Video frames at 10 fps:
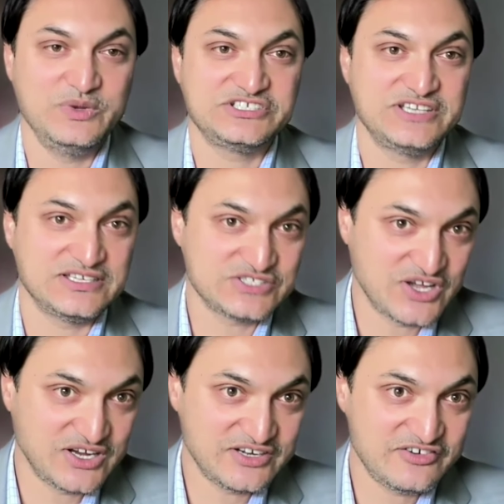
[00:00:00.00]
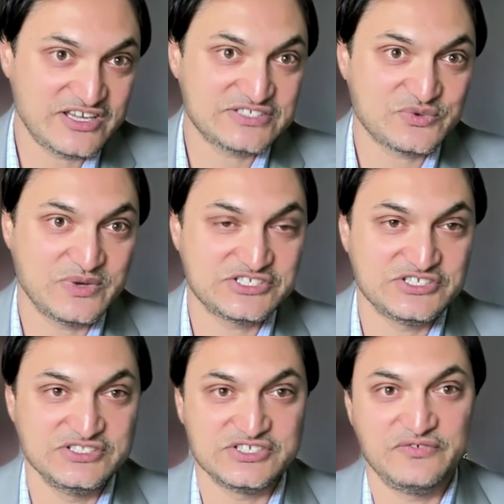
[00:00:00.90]
which does not address
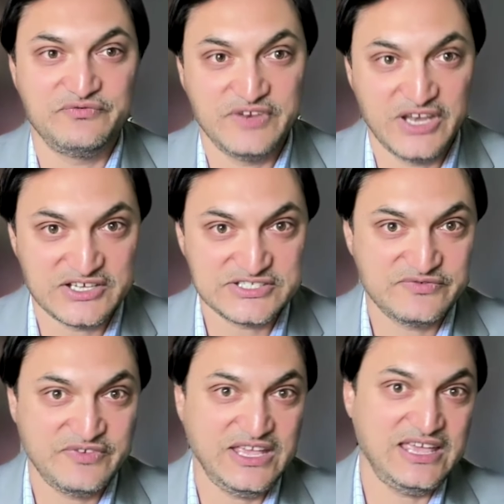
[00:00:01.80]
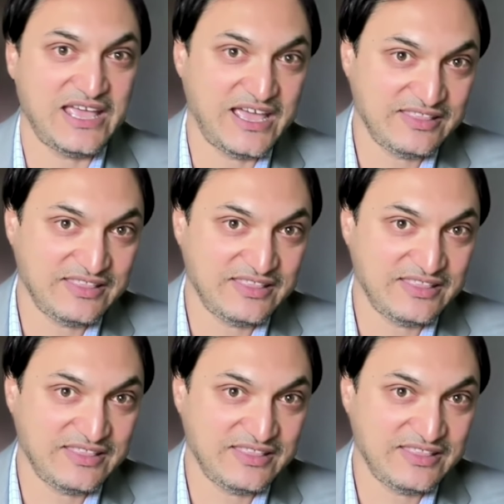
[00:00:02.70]
questions of philosophy,